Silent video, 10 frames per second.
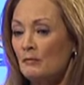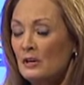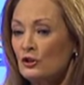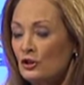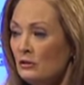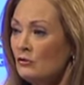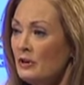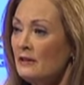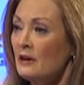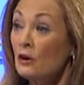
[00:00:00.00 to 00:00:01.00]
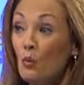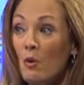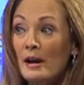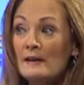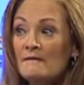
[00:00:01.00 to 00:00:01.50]
But children, there are
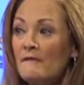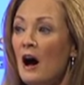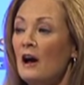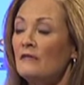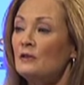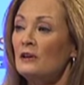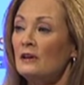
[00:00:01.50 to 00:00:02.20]
1 in 5